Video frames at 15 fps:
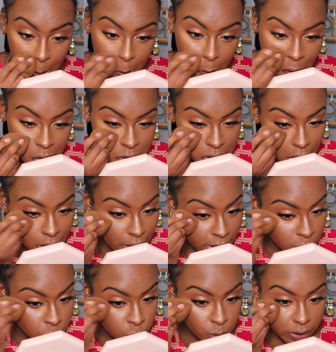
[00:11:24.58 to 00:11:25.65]
looks
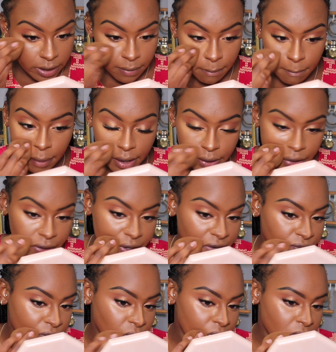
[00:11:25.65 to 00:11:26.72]
like straight butter.
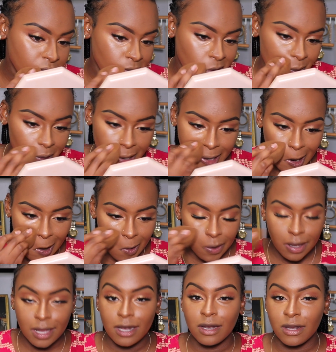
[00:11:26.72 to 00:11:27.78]
If you could see it right
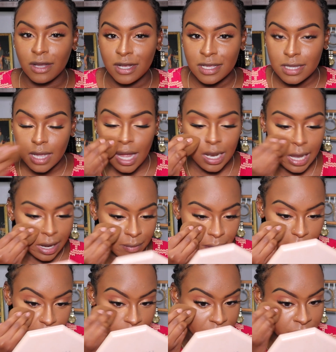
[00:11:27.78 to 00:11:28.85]
now, it looks like
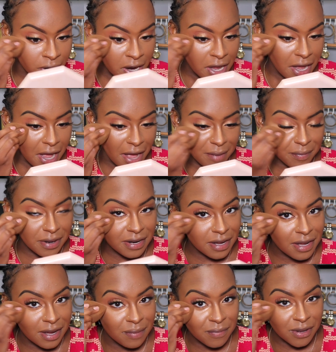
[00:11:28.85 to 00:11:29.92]
butter. I'm gonna
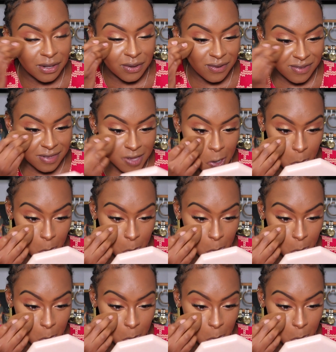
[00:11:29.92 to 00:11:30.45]
come close